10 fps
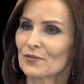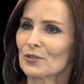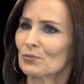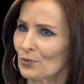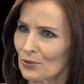of
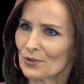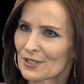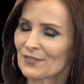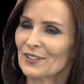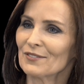the
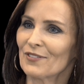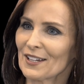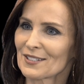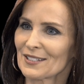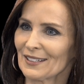rules of
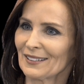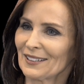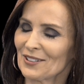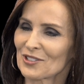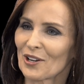investing.
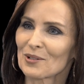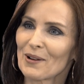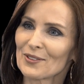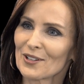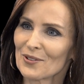Can you talk about